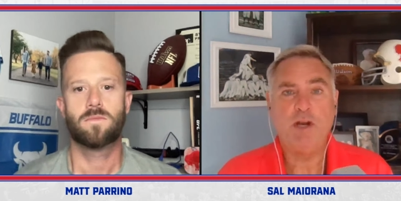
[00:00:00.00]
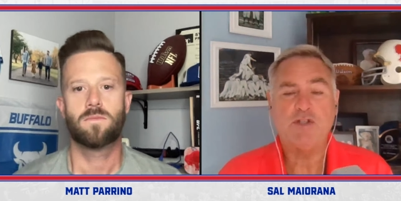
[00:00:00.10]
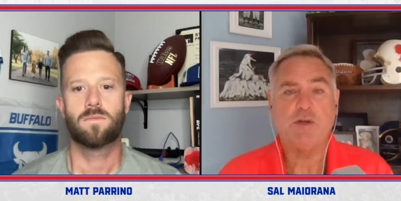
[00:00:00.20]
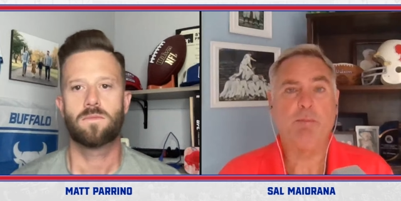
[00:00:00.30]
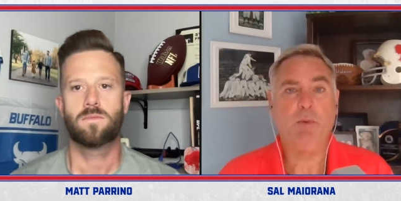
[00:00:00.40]

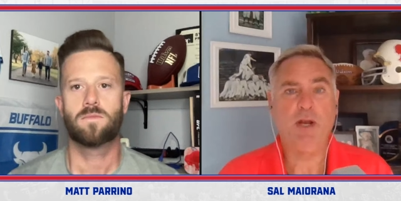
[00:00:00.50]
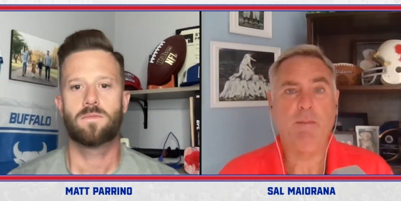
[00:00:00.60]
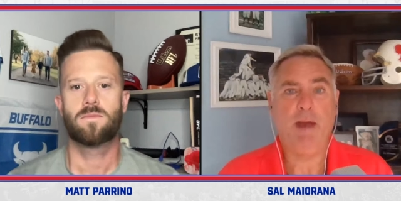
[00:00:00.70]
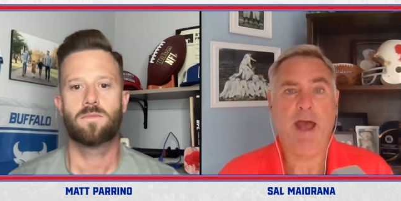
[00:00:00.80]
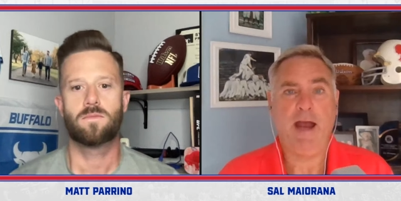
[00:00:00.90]
Speaker 1: reason, bring
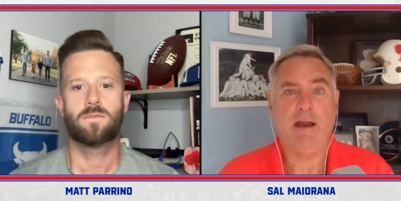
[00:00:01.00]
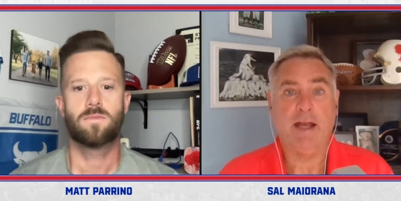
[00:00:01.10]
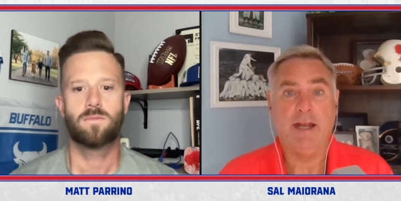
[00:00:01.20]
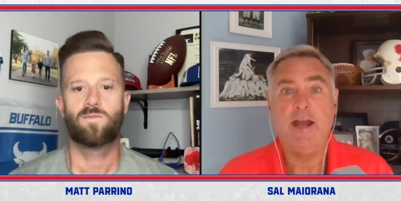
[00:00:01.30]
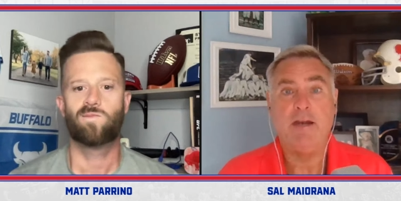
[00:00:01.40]
him back,
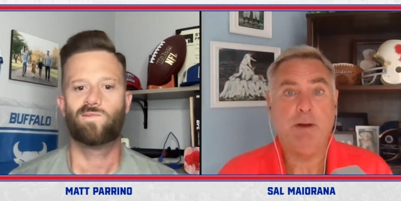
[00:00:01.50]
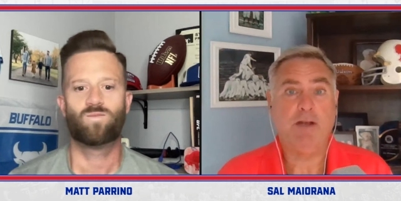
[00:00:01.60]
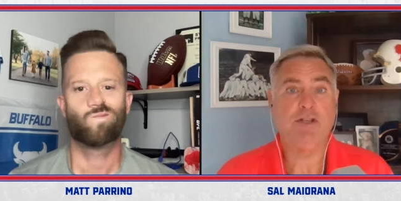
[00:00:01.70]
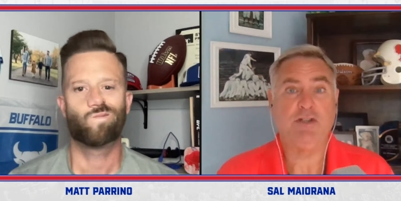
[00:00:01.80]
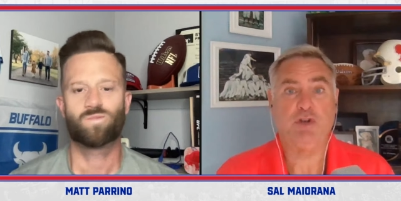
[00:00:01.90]
again,
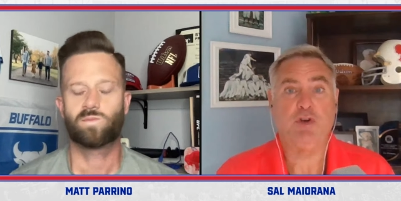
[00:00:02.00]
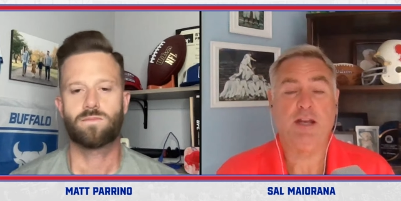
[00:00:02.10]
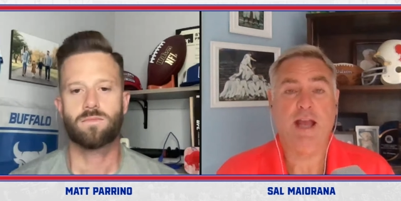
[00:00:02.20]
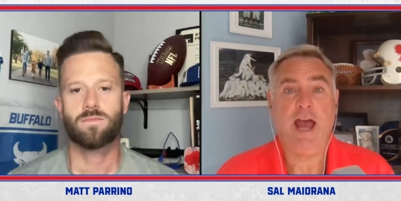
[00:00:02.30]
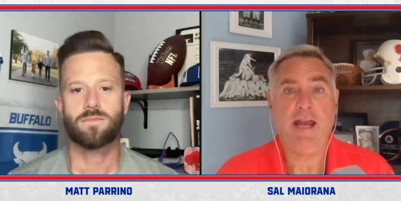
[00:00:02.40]
because he's a
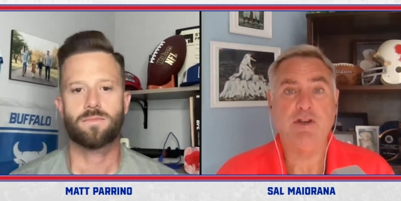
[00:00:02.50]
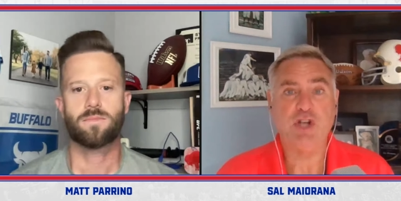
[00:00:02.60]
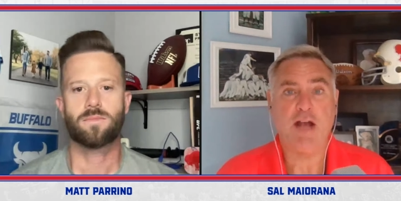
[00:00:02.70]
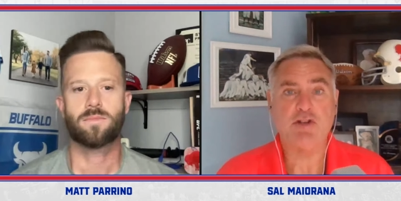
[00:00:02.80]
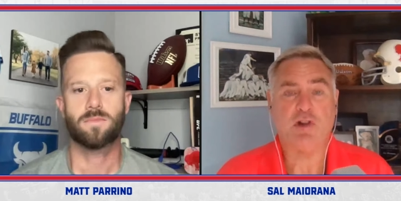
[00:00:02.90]
good guy and
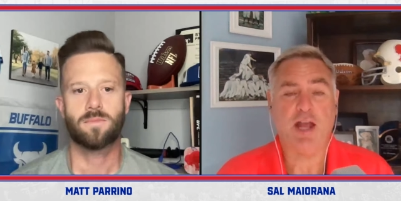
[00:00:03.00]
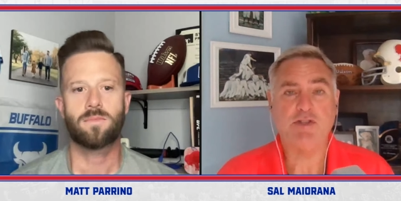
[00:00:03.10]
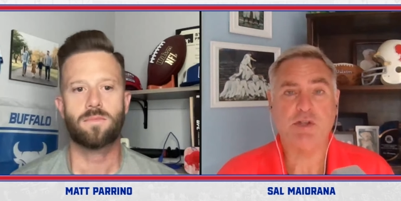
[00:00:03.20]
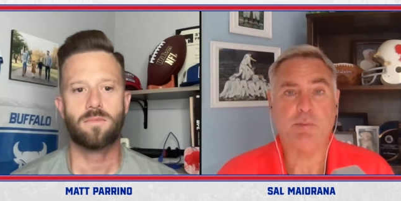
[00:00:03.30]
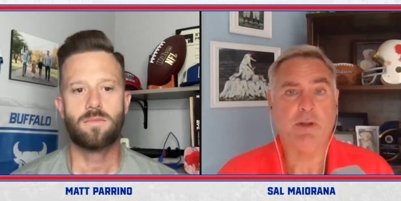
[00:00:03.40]
Josh
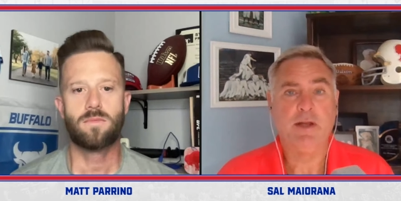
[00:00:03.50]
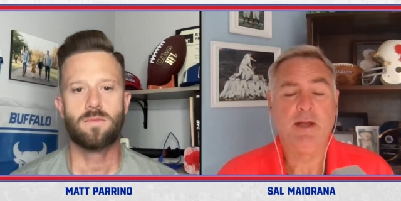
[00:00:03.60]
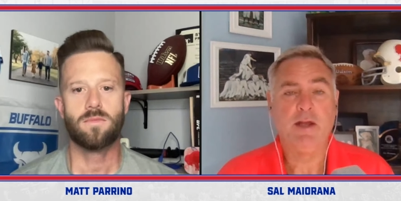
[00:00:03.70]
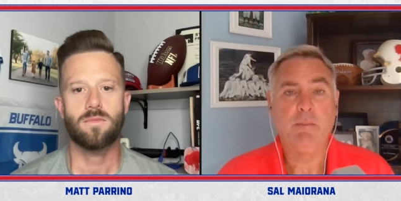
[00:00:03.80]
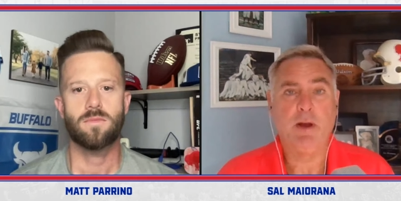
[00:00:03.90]
likes him.
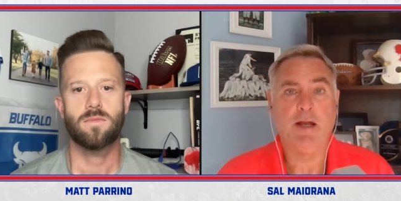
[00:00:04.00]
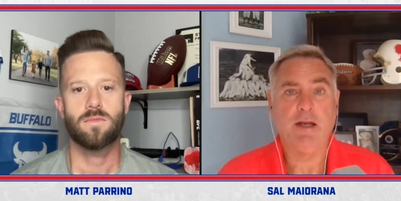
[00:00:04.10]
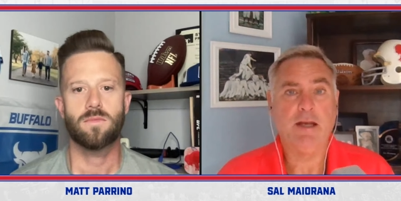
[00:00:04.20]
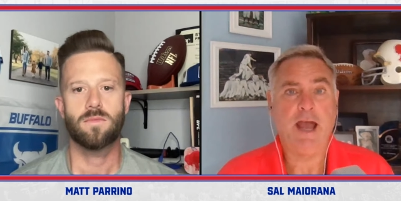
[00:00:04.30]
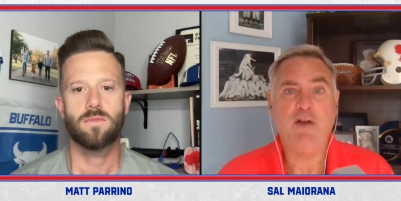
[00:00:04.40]
But
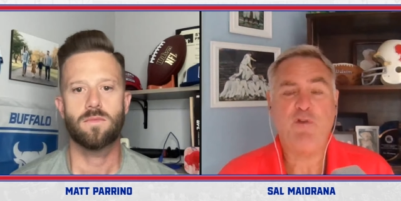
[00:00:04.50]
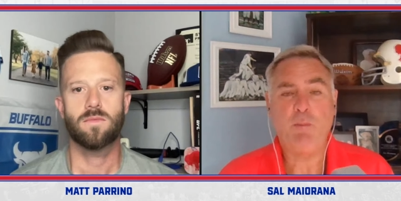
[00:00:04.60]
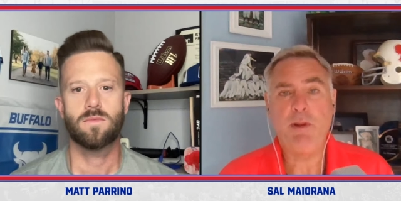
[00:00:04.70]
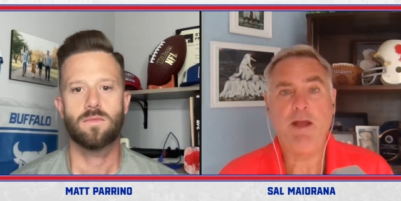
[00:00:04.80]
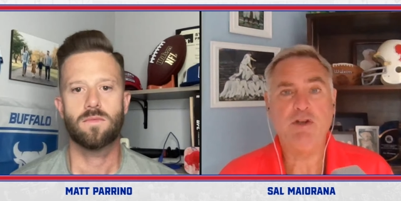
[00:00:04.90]
God
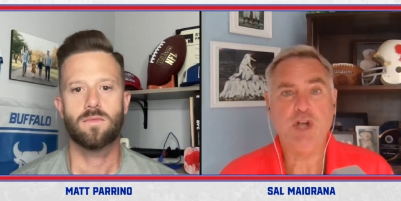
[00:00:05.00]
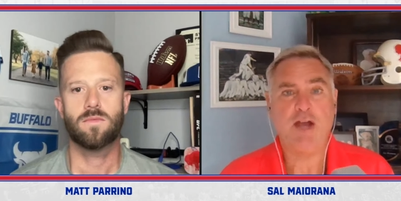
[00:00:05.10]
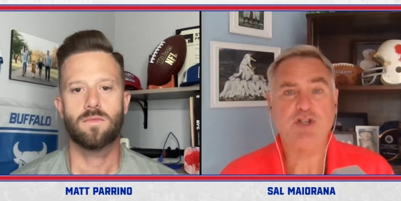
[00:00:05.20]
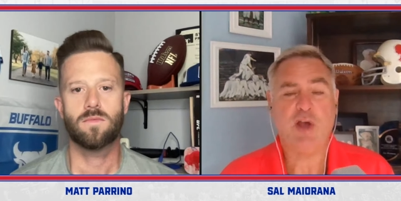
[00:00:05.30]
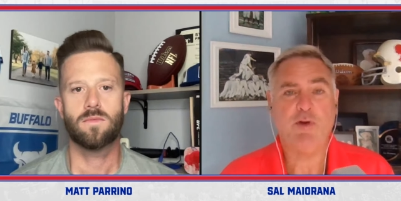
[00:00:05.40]
forbid
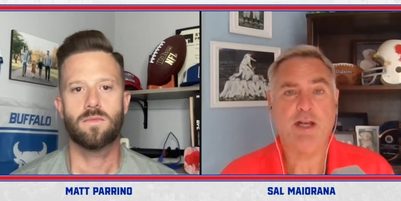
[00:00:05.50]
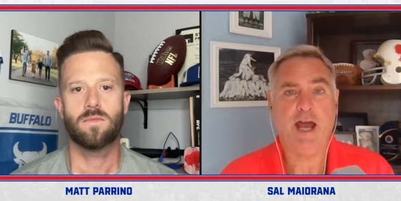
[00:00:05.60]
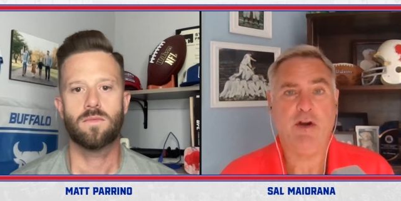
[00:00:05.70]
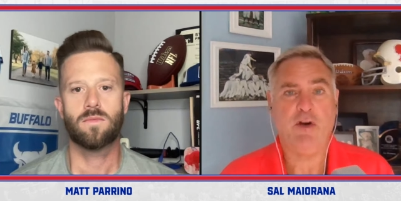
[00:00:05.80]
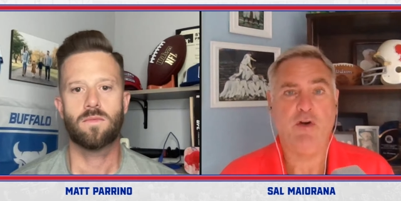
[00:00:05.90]
Josh Allen got